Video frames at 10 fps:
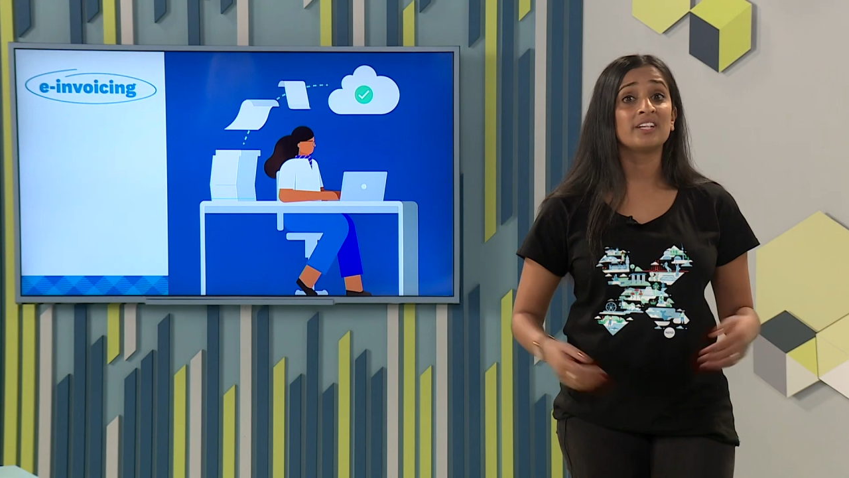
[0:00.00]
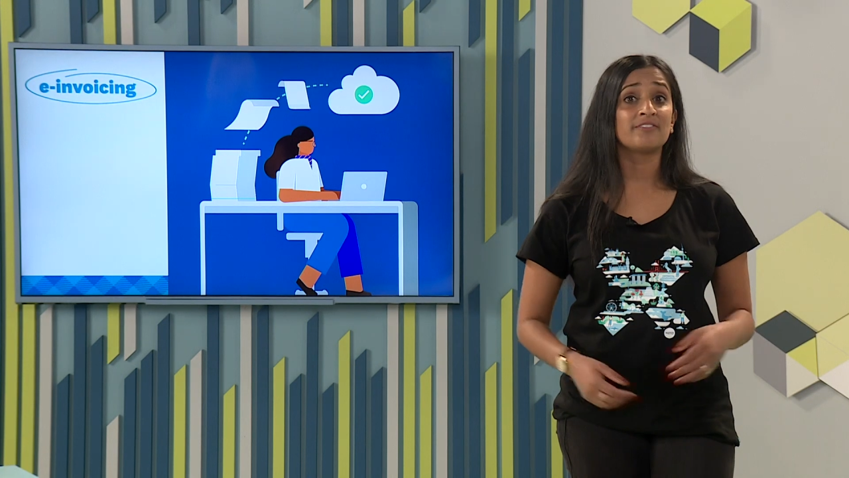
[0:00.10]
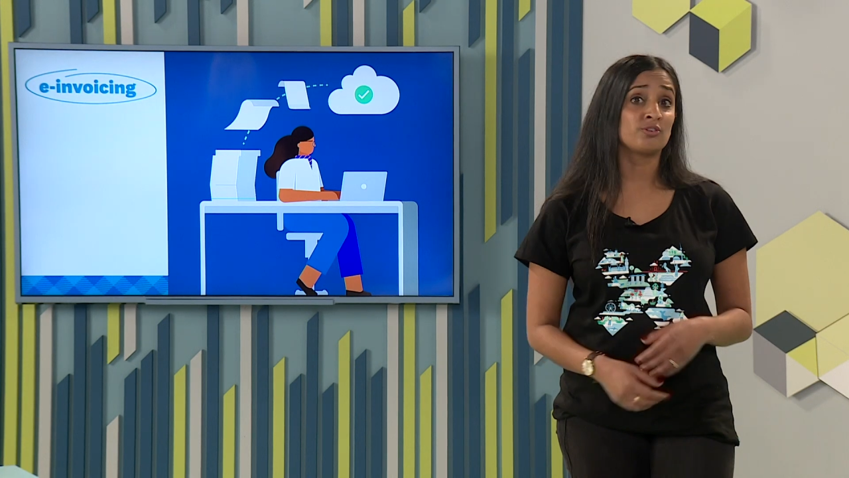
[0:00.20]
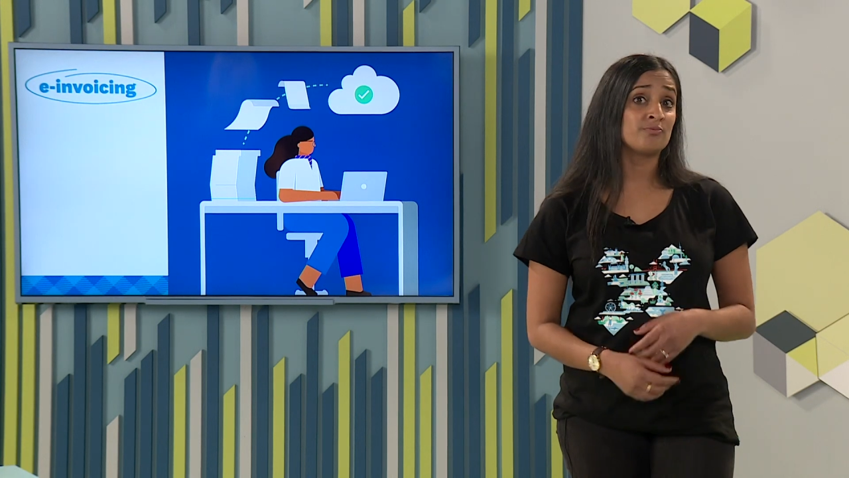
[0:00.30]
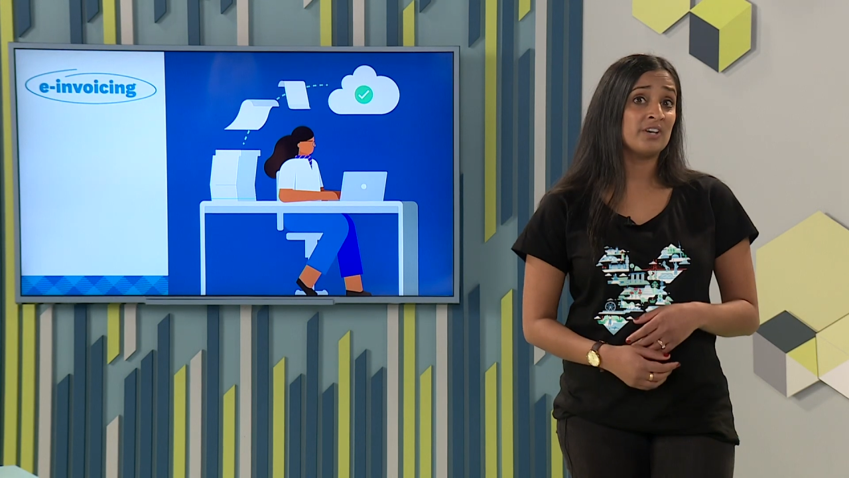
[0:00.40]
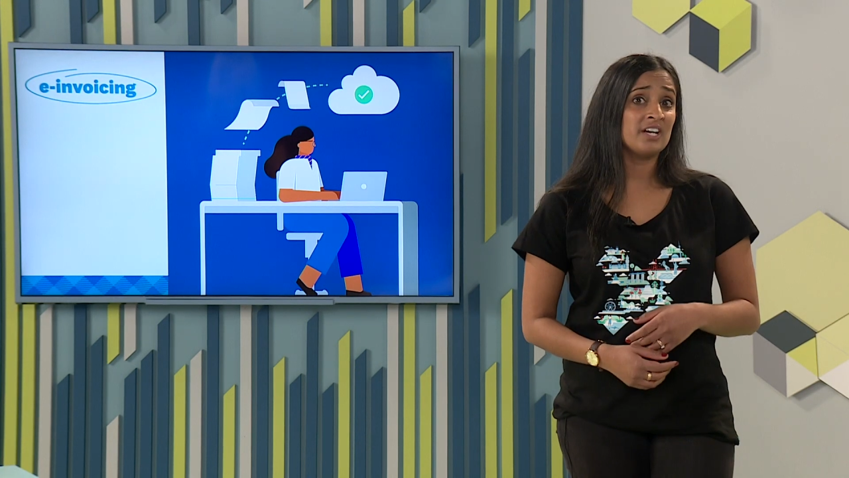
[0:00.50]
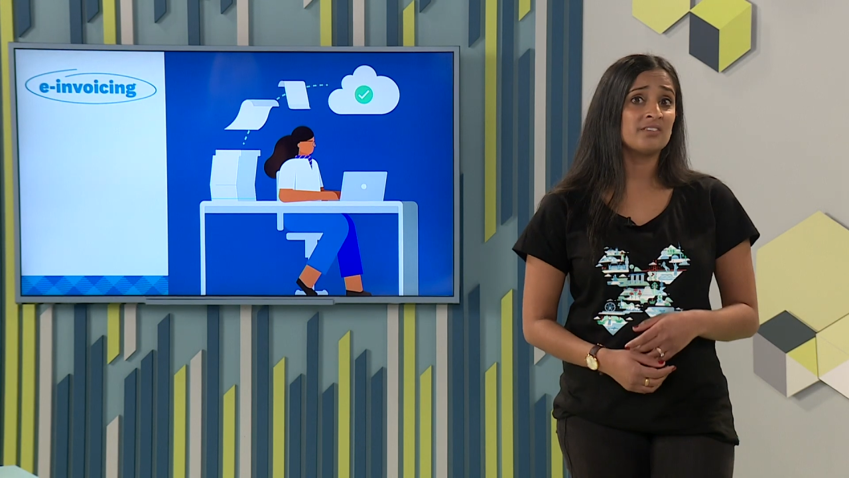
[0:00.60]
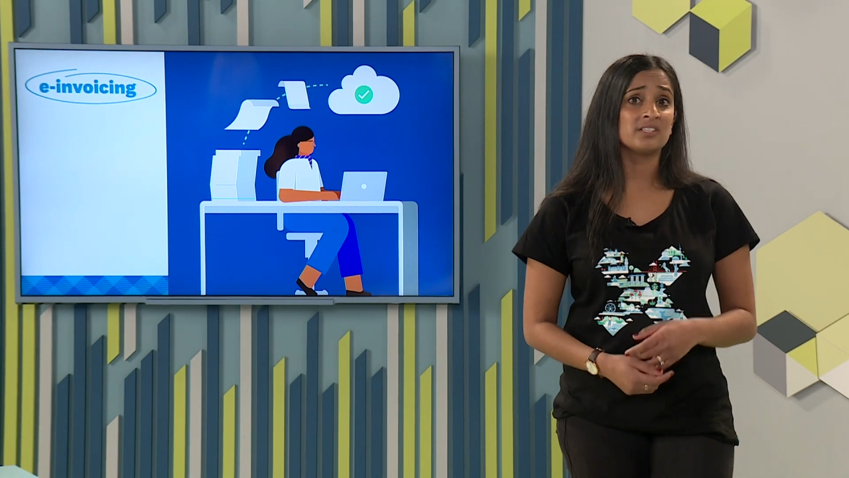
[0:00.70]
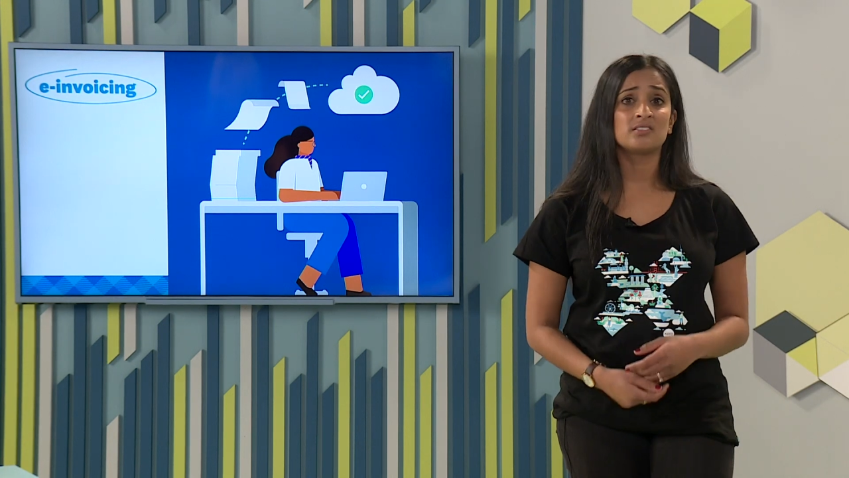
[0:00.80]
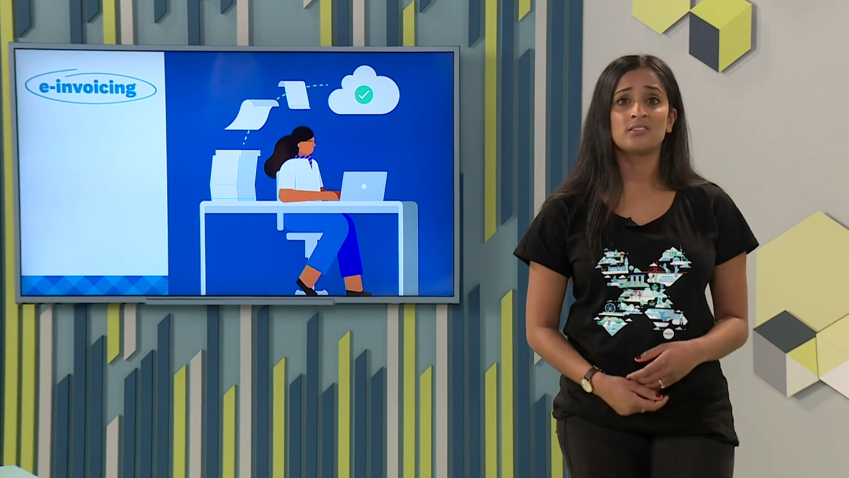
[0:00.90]
left room for
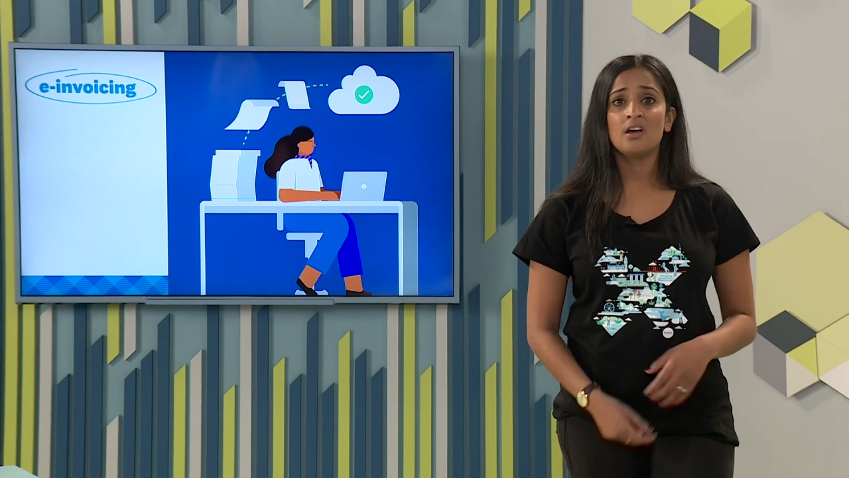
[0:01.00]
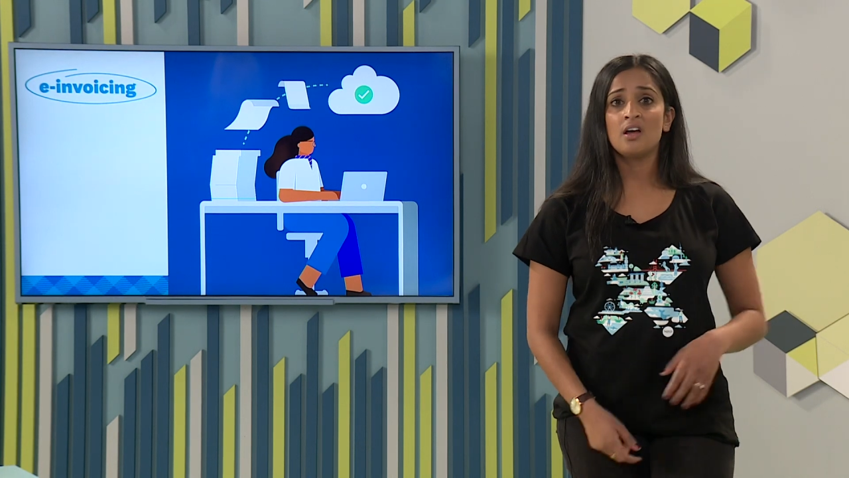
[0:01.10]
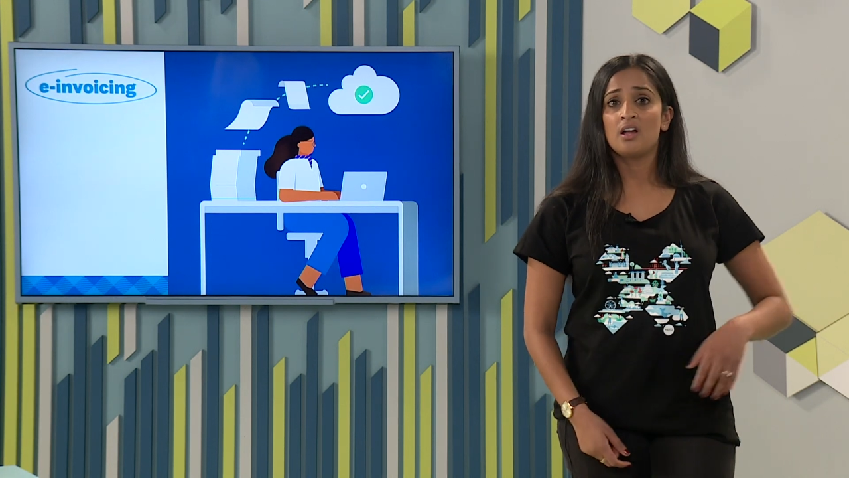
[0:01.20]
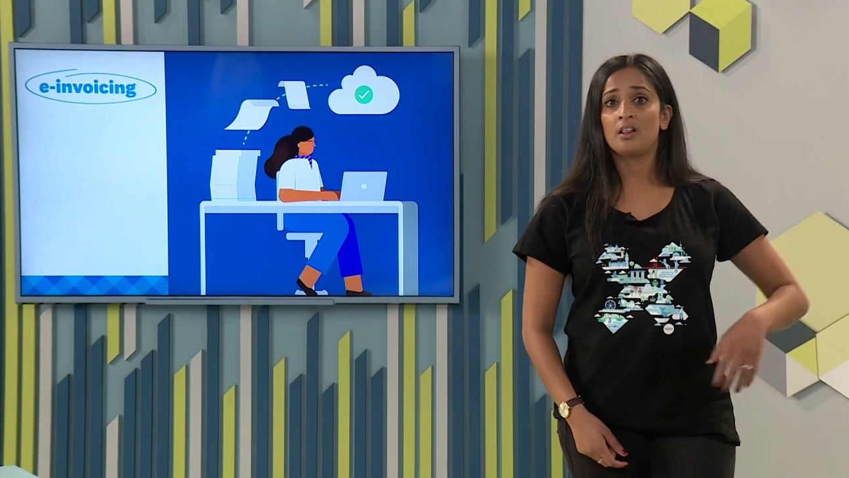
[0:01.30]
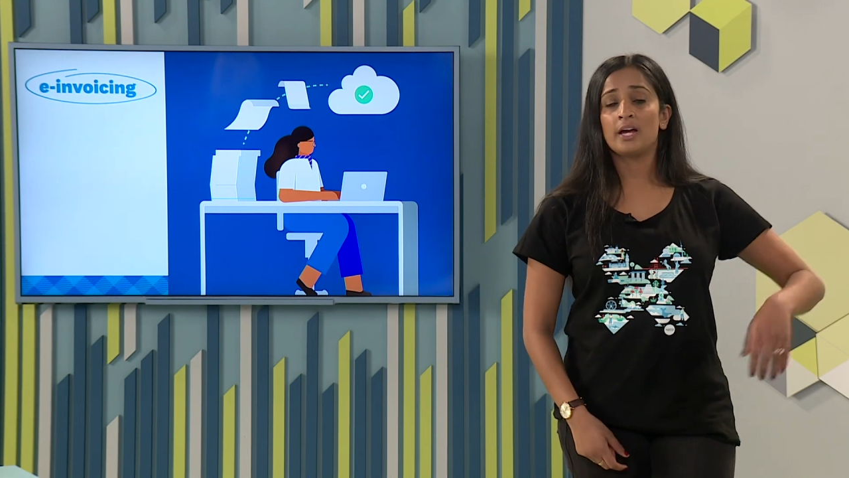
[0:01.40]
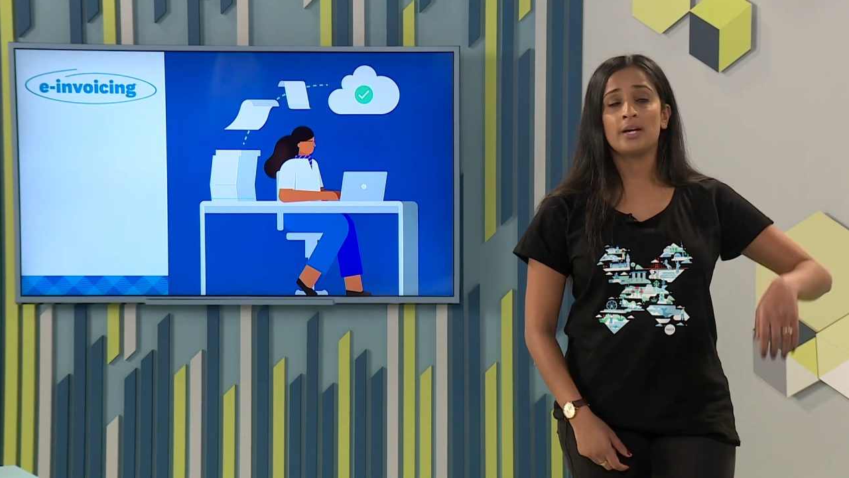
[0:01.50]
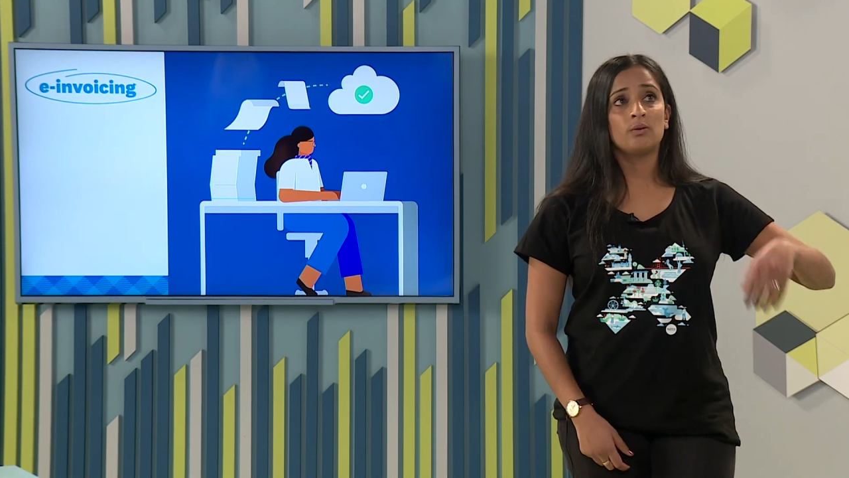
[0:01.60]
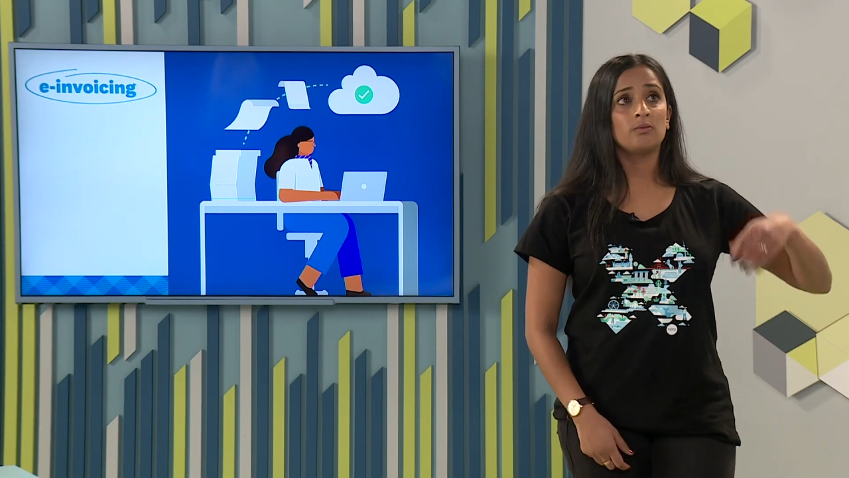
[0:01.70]
errors. Like,